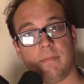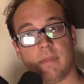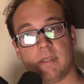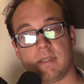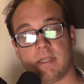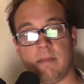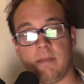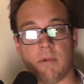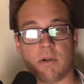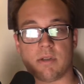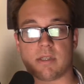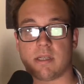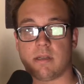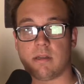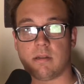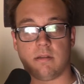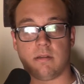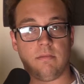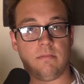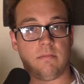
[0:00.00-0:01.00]
See, most
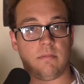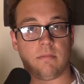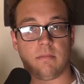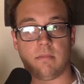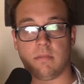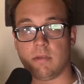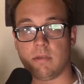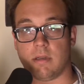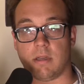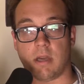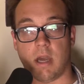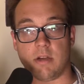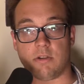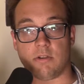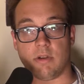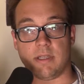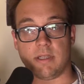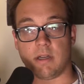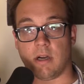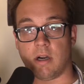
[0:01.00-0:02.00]

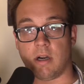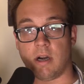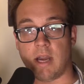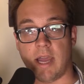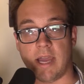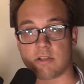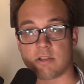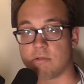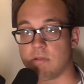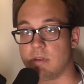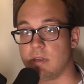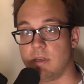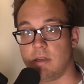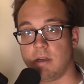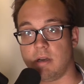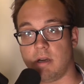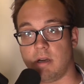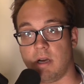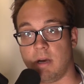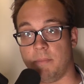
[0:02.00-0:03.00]
countries are actually
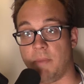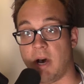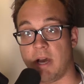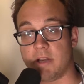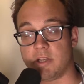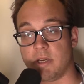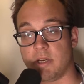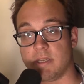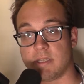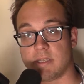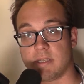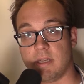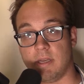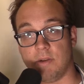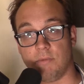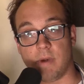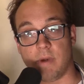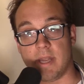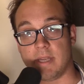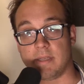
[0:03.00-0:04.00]
homogenous
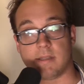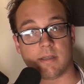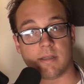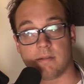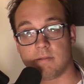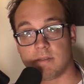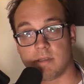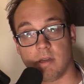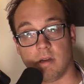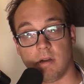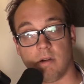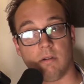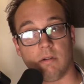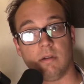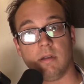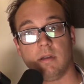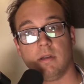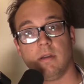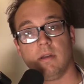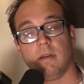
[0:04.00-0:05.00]
in race. So
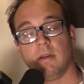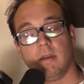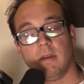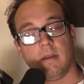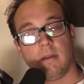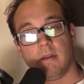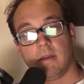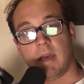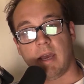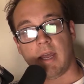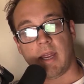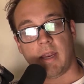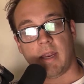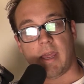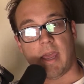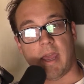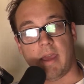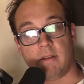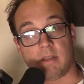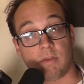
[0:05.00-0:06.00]

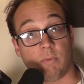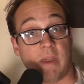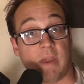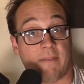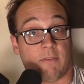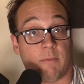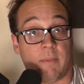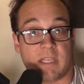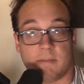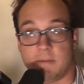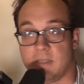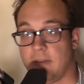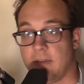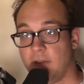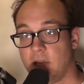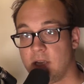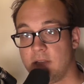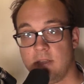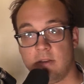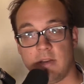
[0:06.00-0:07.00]
we have to be
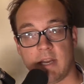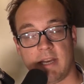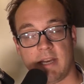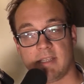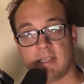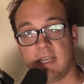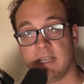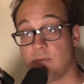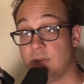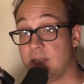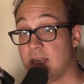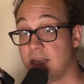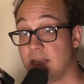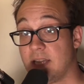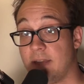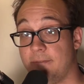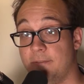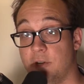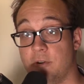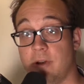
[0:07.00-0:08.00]
specific in the United States. We take
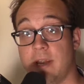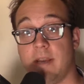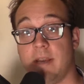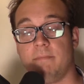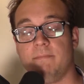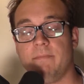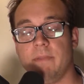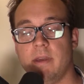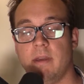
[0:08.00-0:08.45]
that for granted.